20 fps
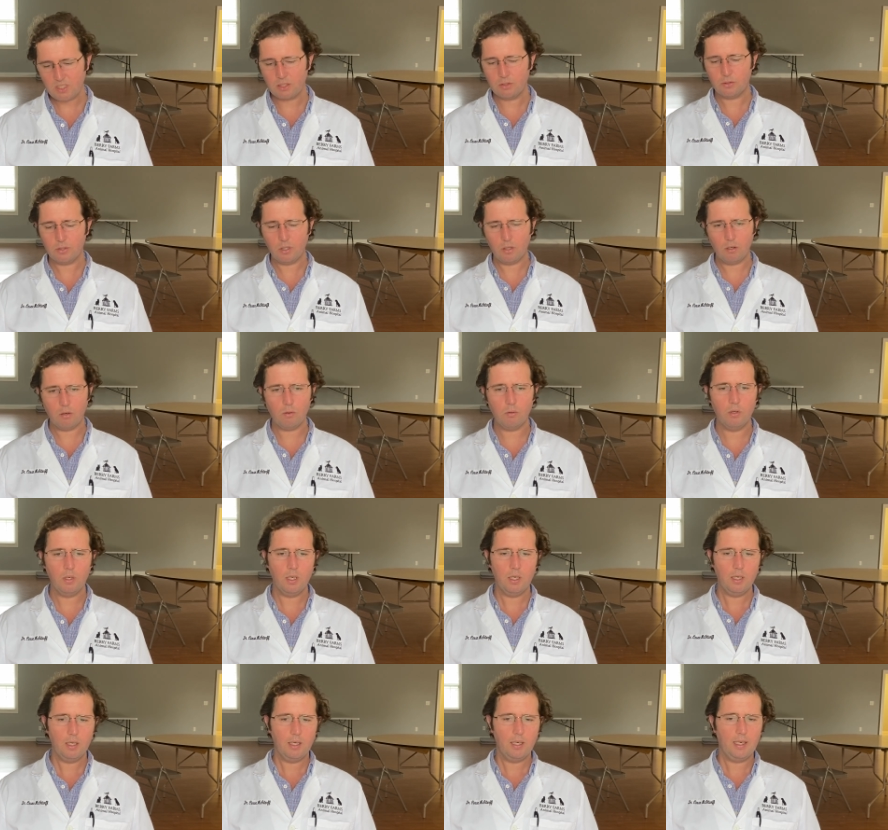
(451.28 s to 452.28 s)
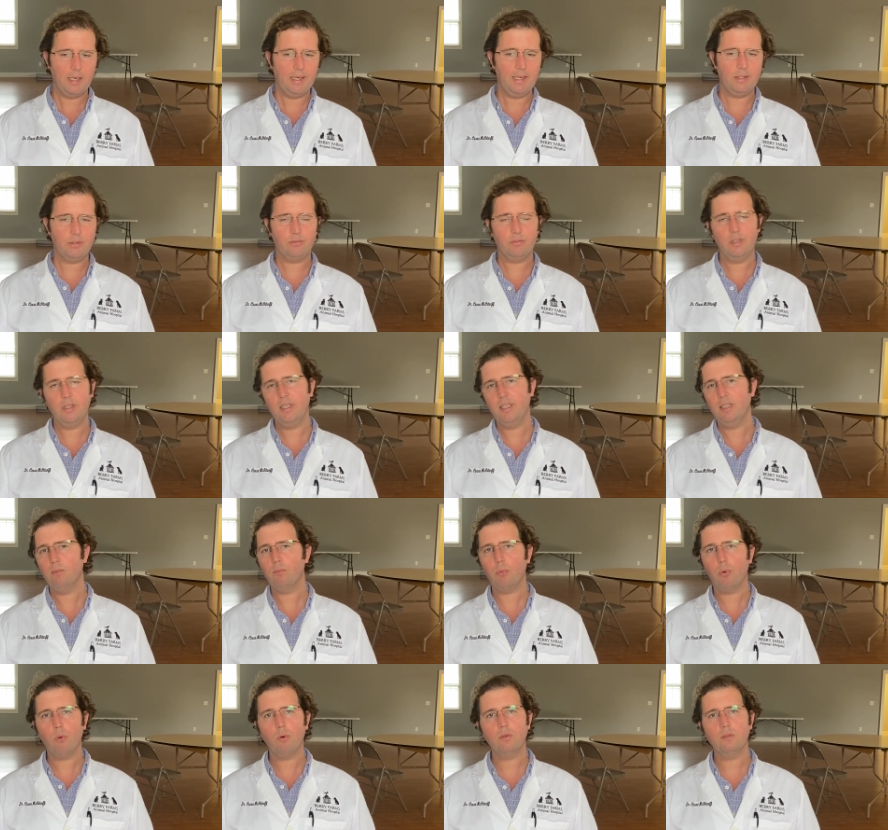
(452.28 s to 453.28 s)
So it's very
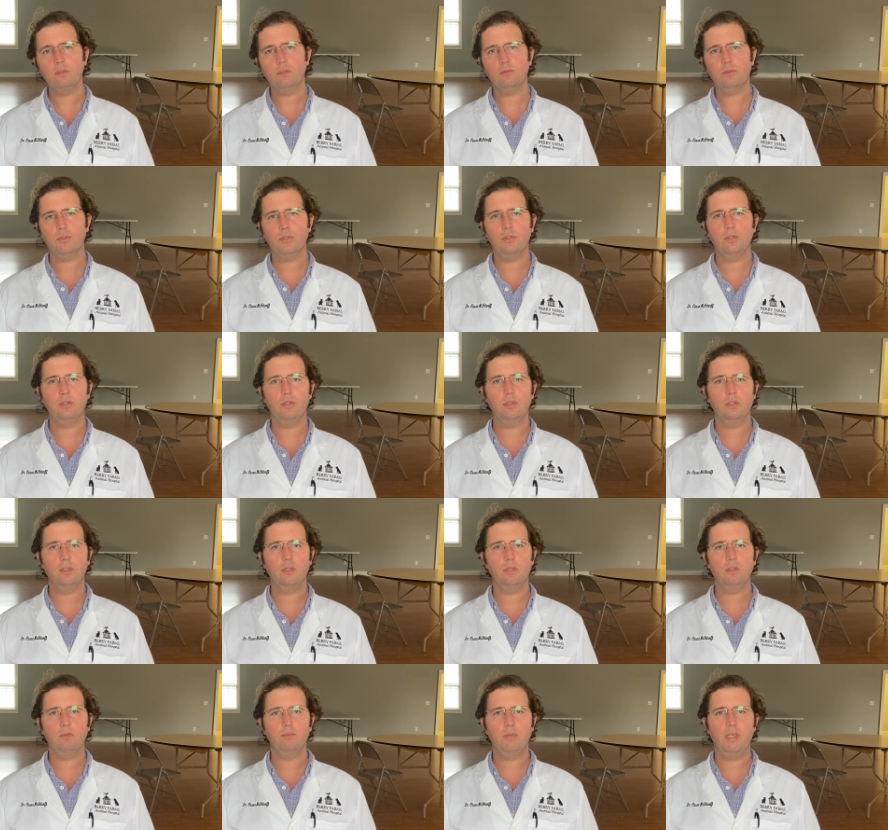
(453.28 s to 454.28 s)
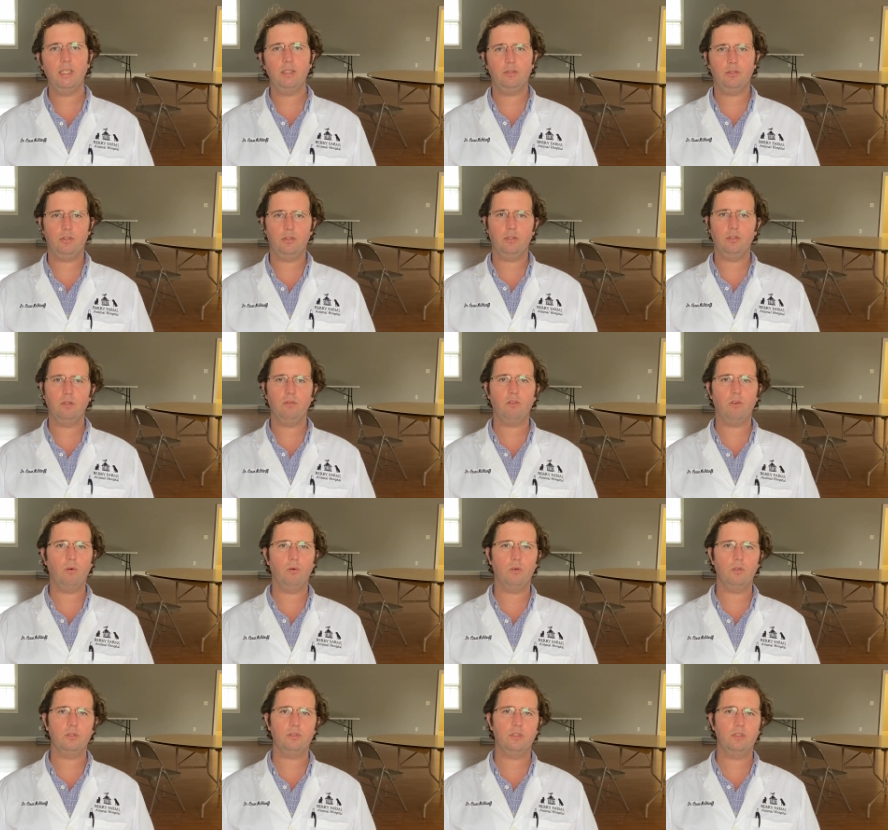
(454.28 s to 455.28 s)
important to make sure, of
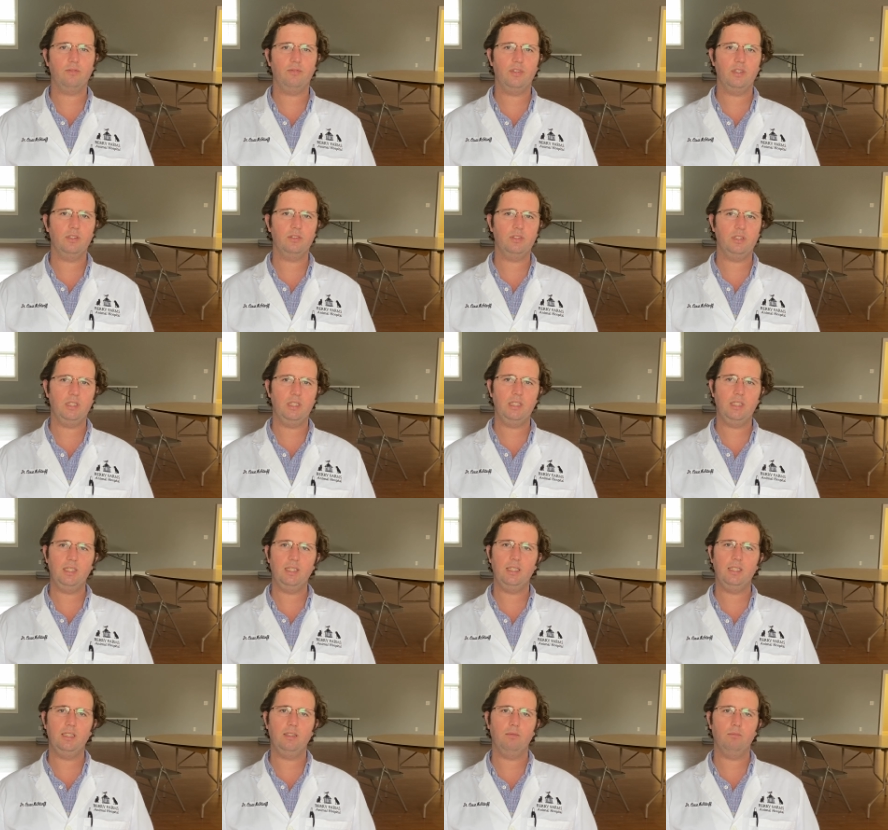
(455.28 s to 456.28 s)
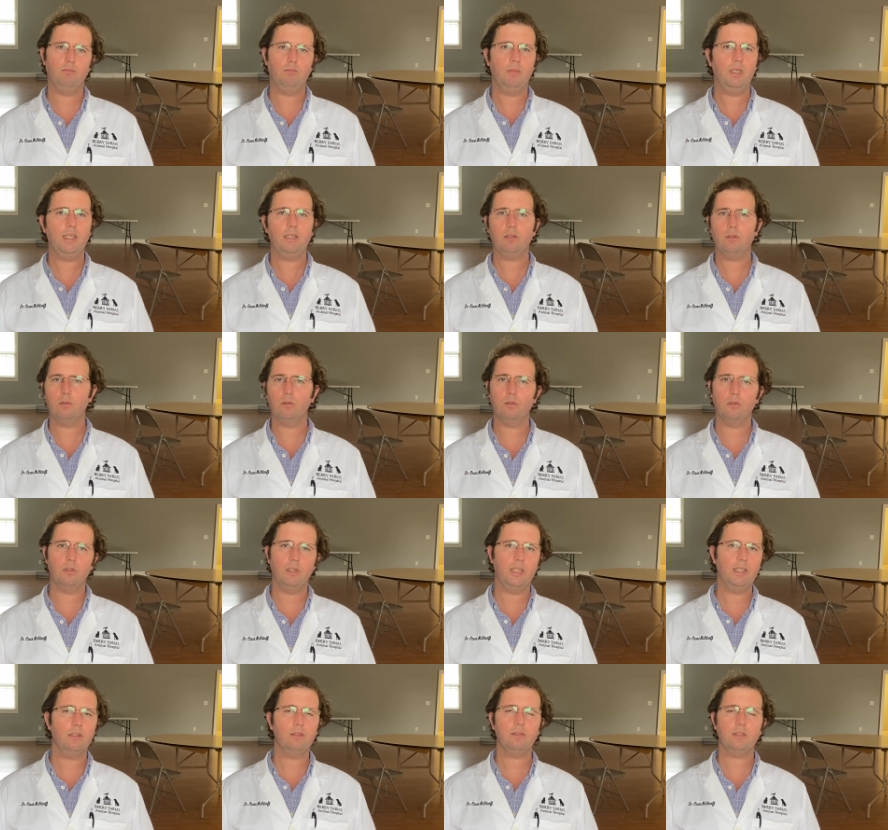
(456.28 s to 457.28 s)
course, if there's any medical or
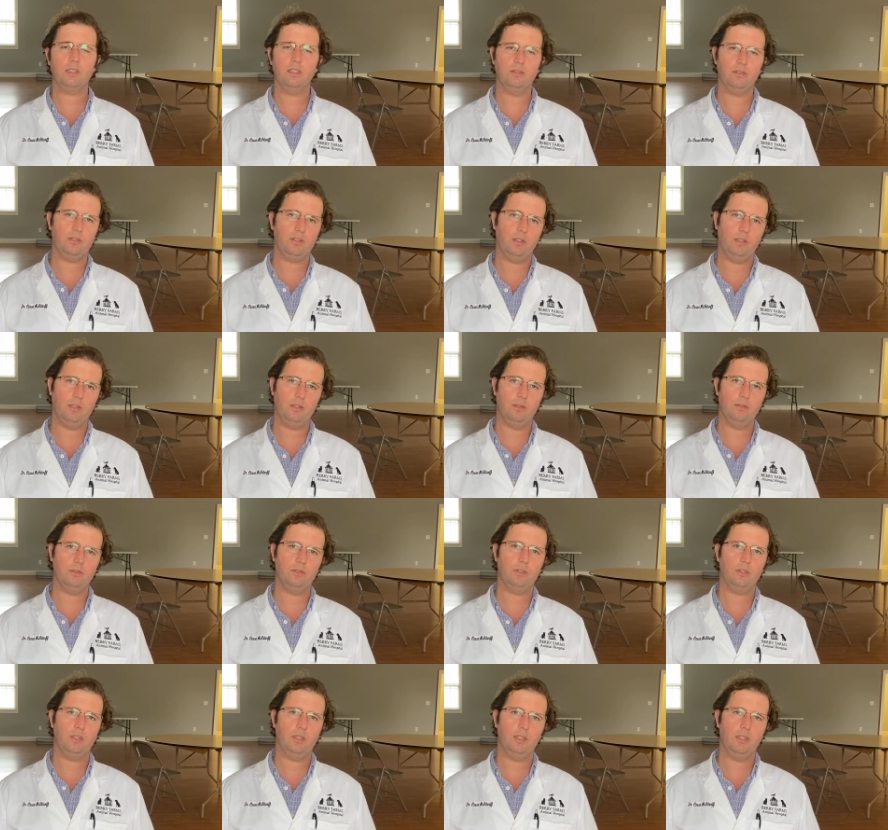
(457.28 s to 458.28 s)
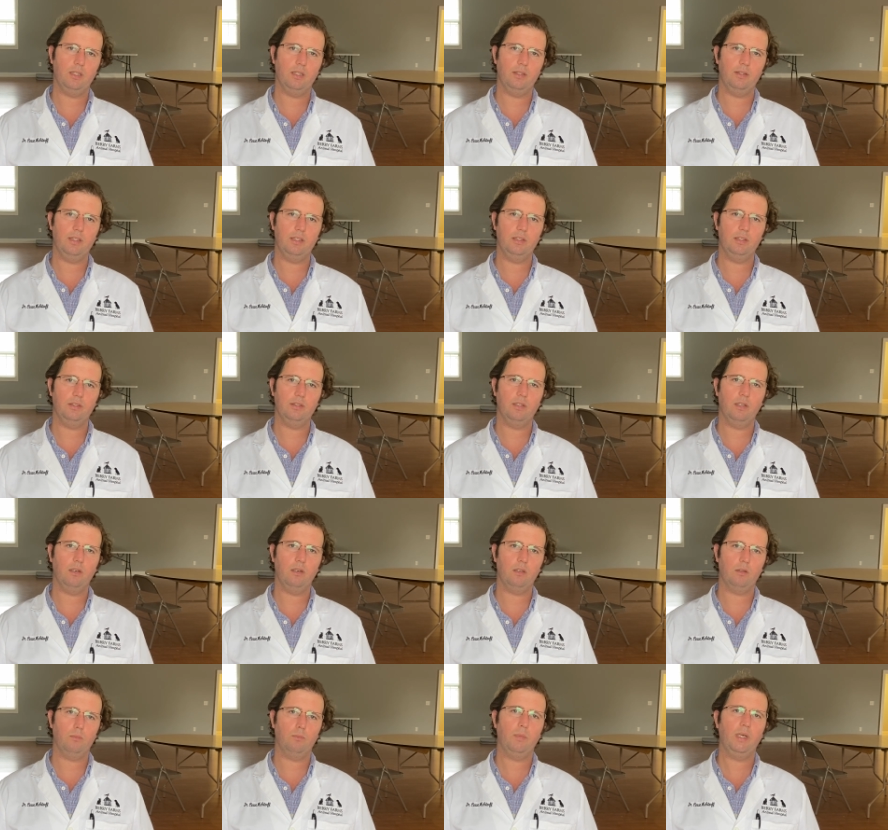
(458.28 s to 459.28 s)
health concerns that your
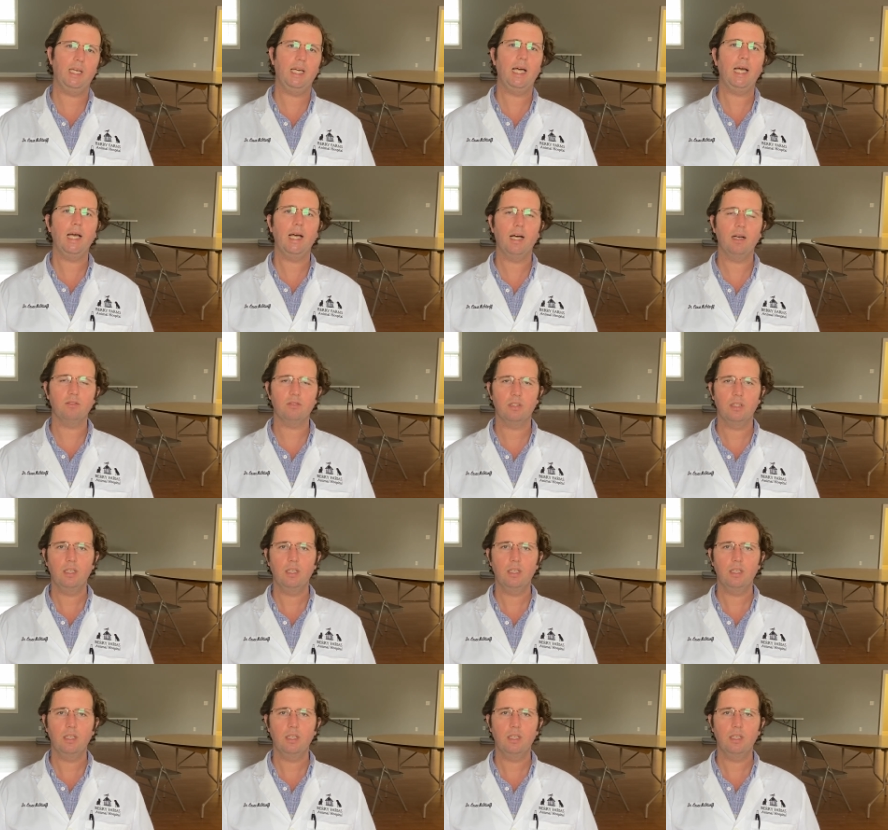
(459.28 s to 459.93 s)
dog may have.